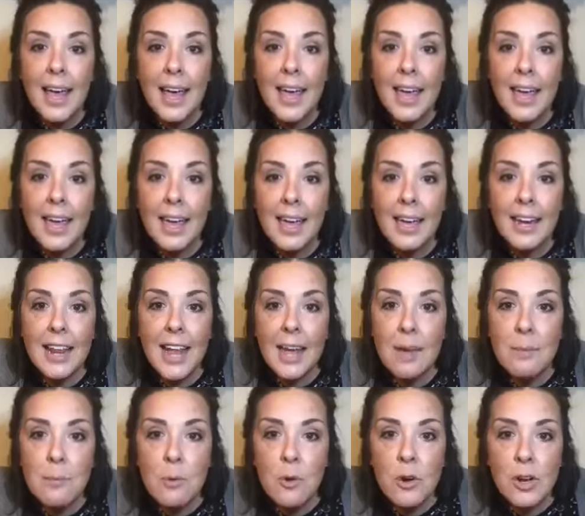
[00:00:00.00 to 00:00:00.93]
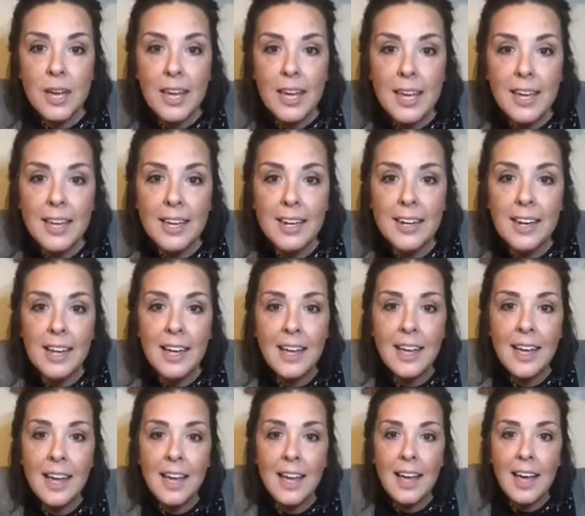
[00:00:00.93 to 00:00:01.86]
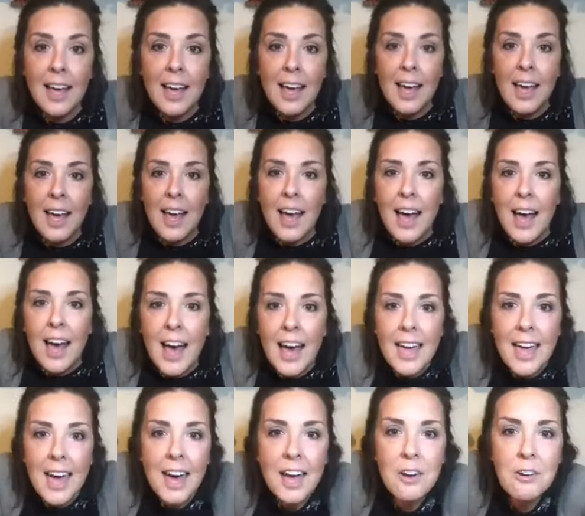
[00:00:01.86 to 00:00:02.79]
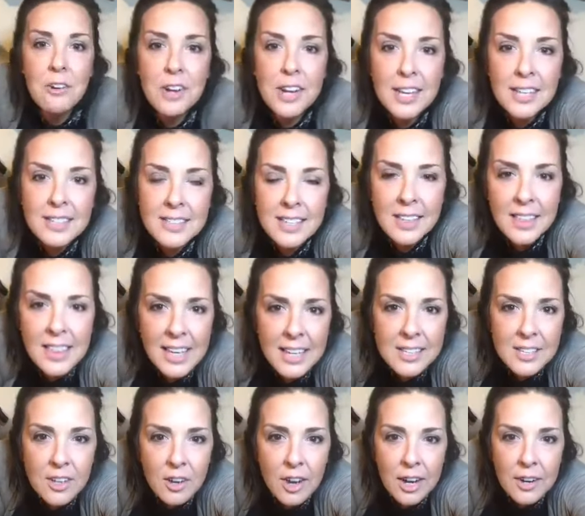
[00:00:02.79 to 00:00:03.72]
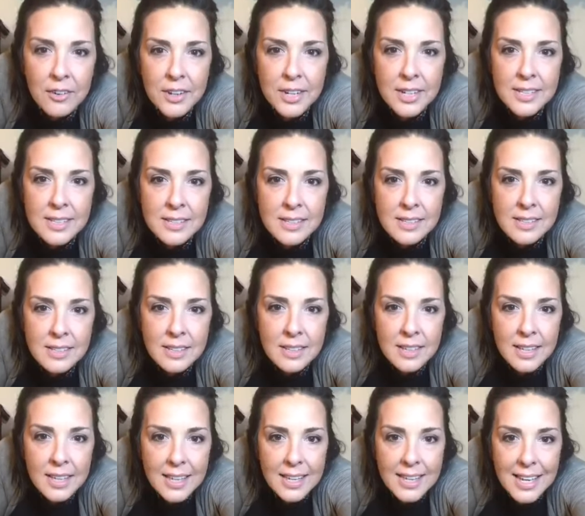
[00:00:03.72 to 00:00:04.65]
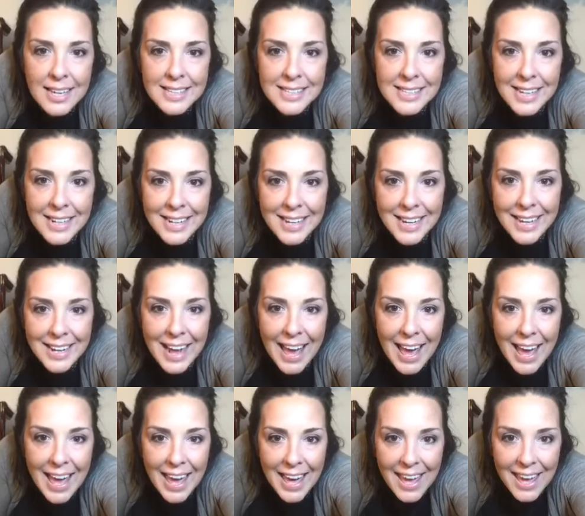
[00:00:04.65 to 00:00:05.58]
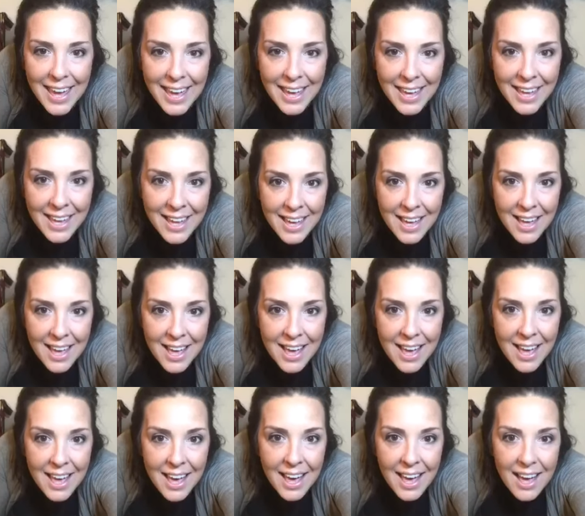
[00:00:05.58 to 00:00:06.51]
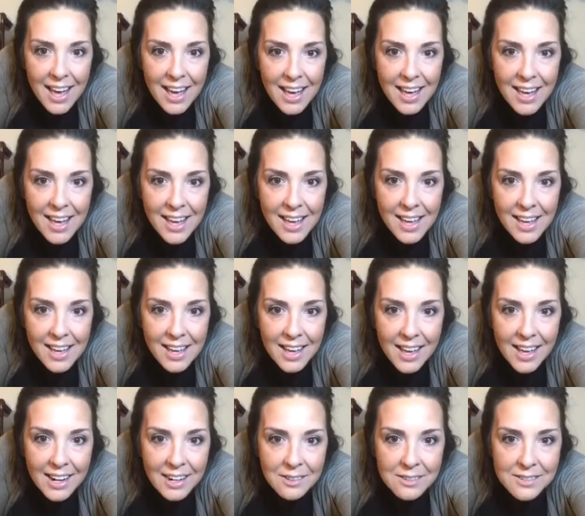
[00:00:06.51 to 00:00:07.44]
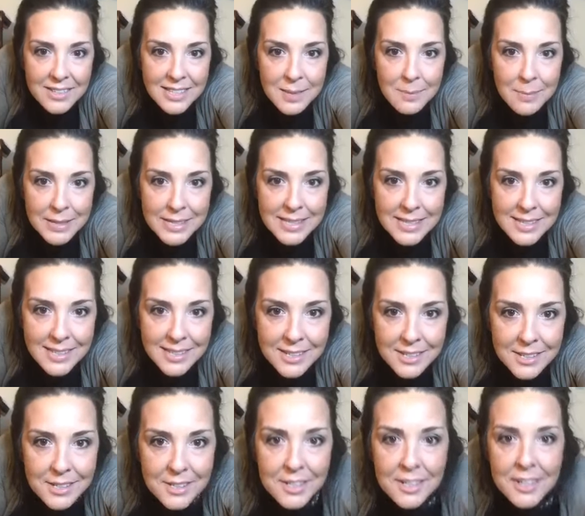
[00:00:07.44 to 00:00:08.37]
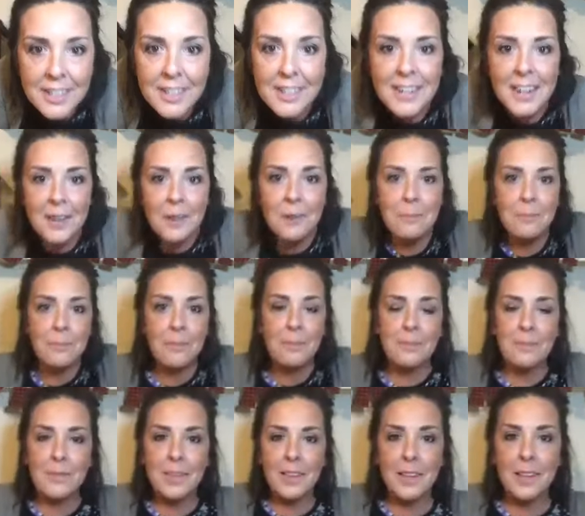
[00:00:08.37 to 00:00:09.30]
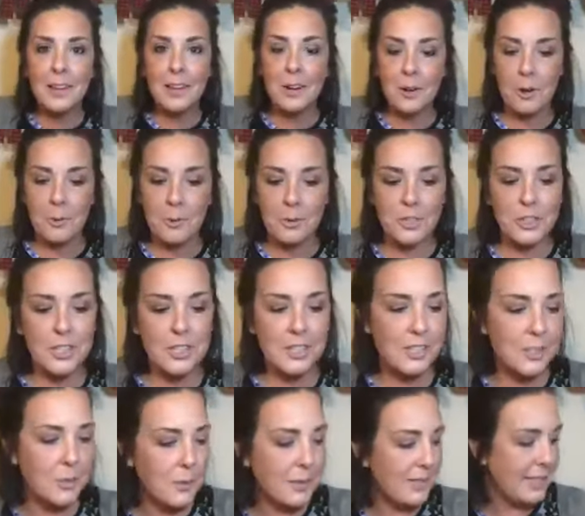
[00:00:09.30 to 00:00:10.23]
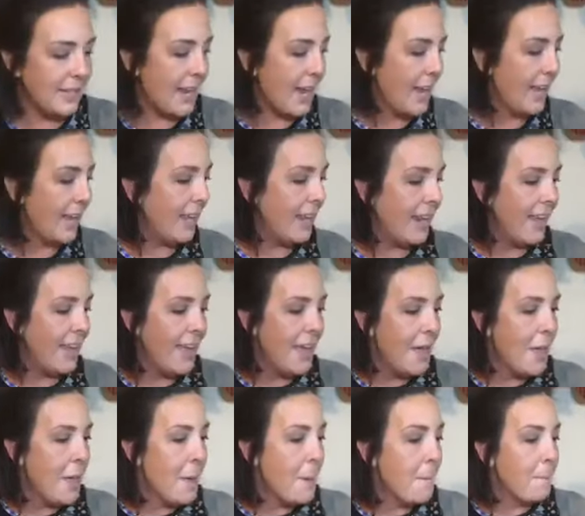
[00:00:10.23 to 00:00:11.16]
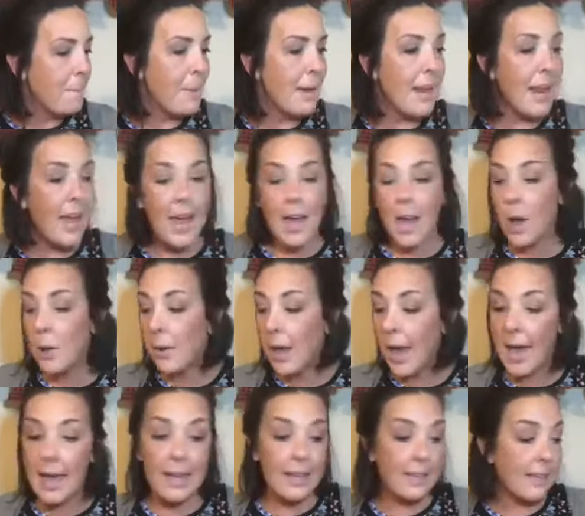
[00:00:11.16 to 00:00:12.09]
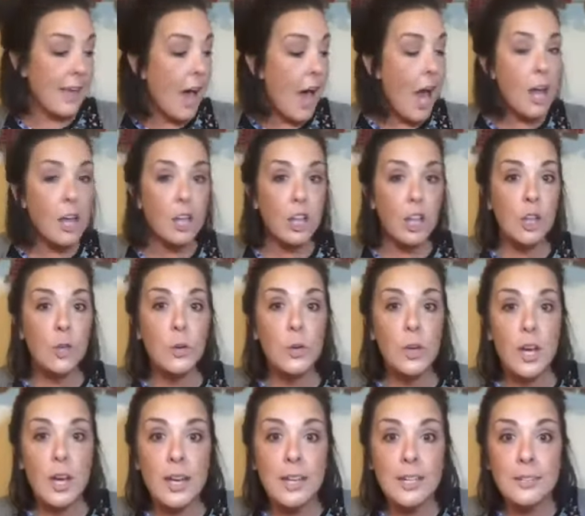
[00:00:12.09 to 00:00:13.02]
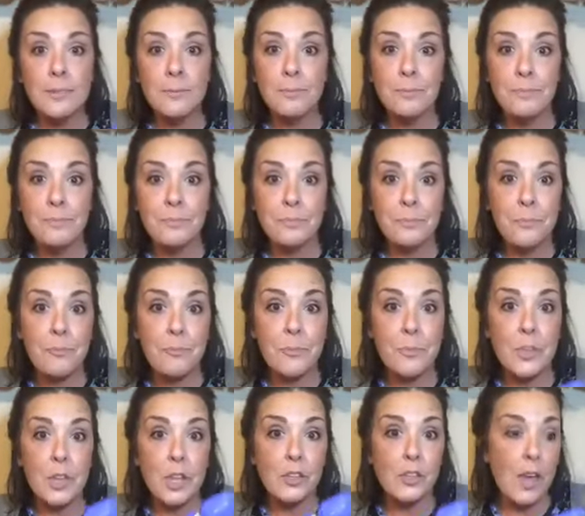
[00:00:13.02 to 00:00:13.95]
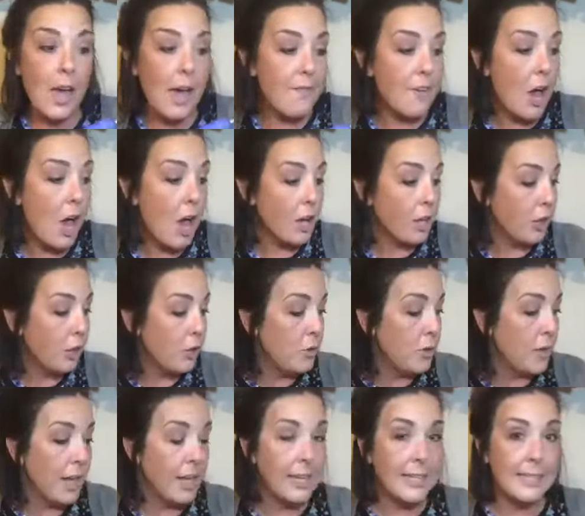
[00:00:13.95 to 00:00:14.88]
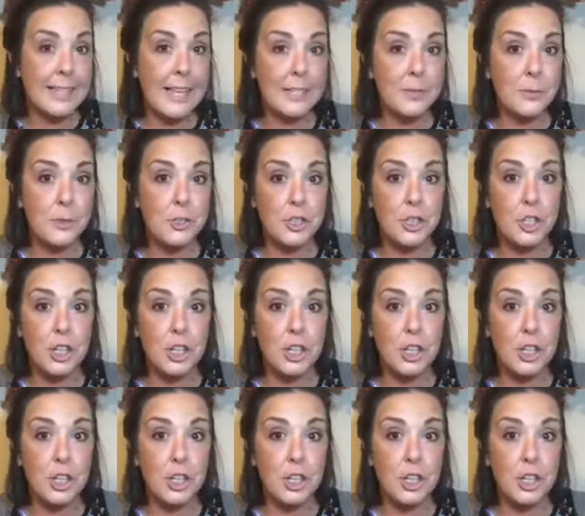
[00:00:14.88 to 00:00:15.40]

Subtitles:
And hey Morgan. Hi Iris. I think I saw Iris. Yes, I did. Hey. I don't see my sister. Nope. I don't know what she's doing tonight. But okay, hot glue gun. So have a hot glue gun, because that's what